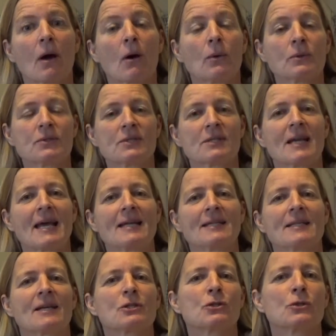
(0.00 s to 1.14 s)
old state
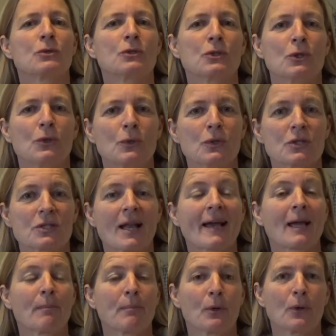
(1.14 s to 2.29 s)
and to the new, just
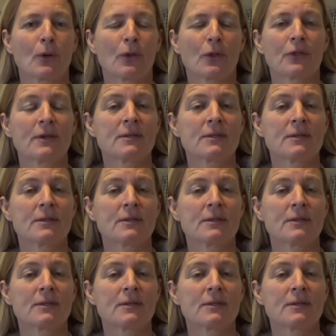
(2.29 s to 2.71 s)
like a birth,